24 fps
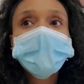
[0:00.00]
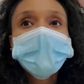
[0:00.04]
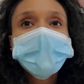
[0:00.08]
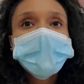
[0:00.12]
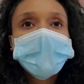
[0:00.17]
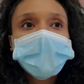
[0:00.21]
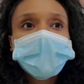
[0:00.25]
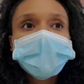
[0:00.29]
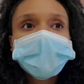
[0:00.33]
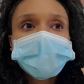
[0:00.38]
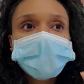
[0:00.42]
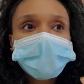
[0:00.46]

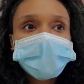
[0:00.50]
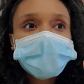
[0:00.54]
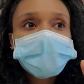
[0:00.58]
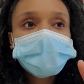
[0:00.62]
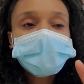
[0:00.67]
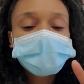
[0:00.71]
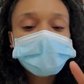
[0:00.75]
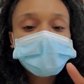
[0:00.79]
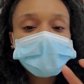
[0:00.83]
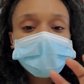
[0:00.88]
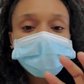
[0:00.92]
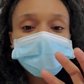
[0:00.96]

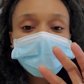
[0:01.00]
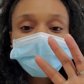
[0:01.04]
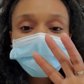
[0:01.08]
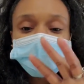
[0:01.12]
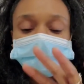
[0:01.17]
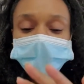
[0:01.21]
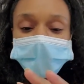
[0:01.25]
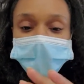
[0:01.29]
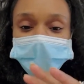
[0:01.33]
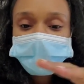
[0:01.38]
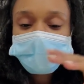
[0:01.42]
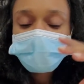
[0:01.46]
apparently
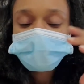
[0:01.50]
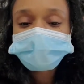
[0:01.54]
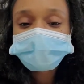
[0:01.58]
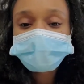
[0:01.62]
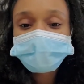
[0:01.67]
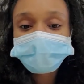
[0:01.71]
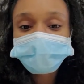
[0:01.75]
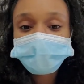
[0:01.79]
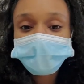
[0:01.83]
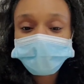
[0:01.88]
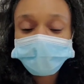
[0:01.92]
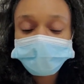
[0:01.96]
that gets
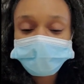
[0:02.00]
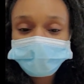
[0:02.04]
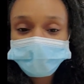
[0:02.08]
sent over to